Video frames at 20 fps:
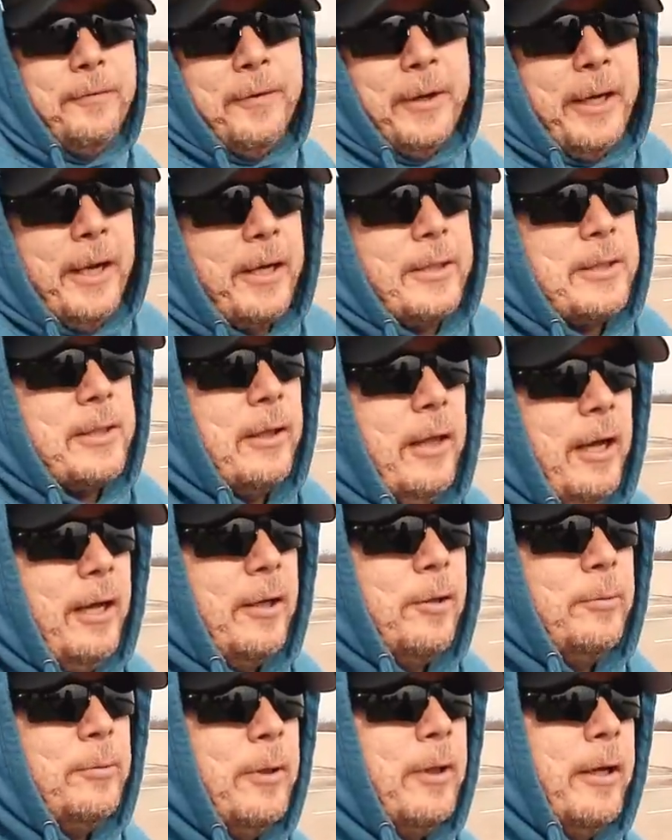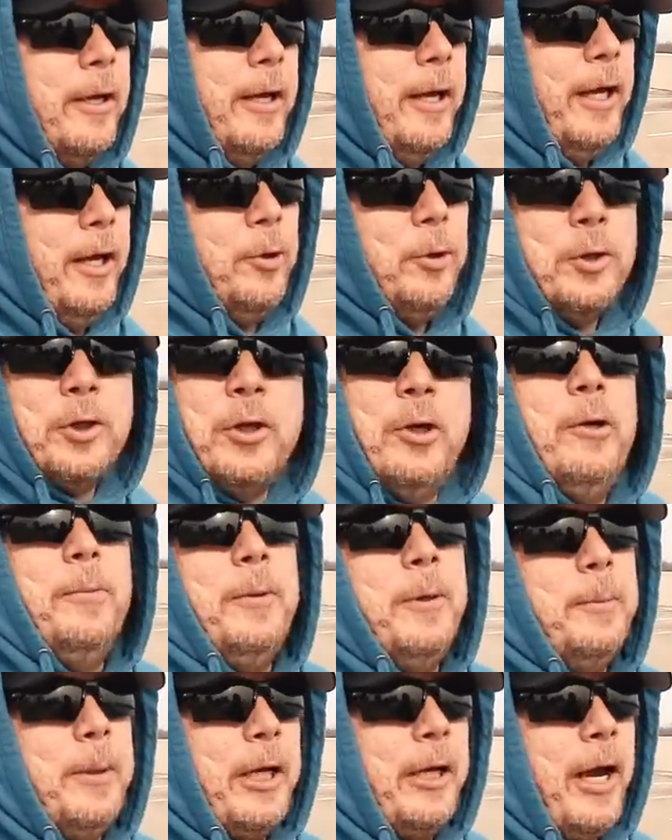if it gets low, it'll show up
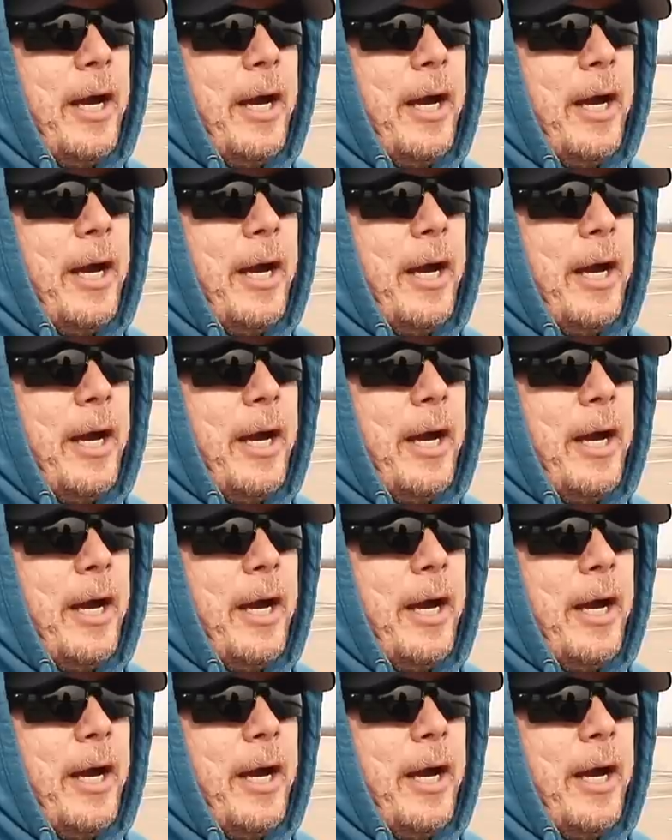on my